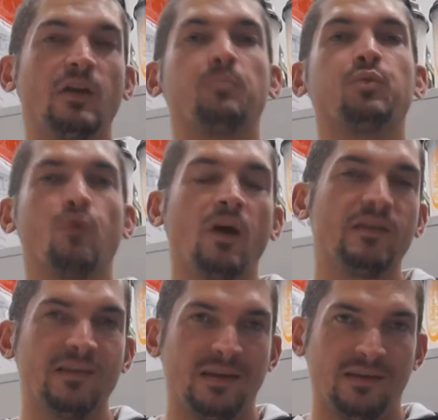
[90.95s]
Not
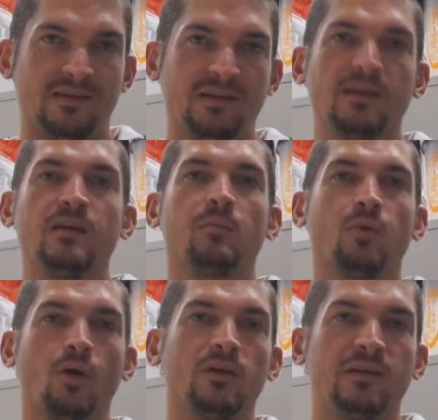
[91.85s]
processed
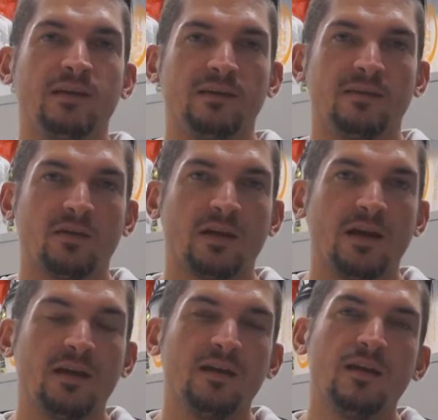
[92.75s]
proteins,
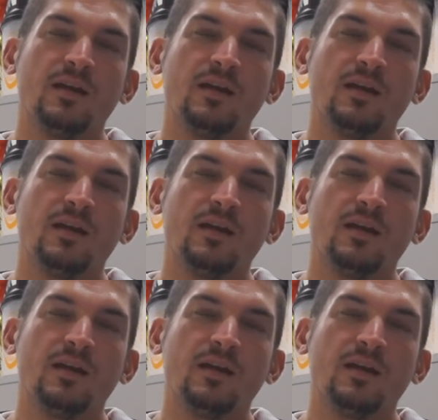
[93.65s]
okay?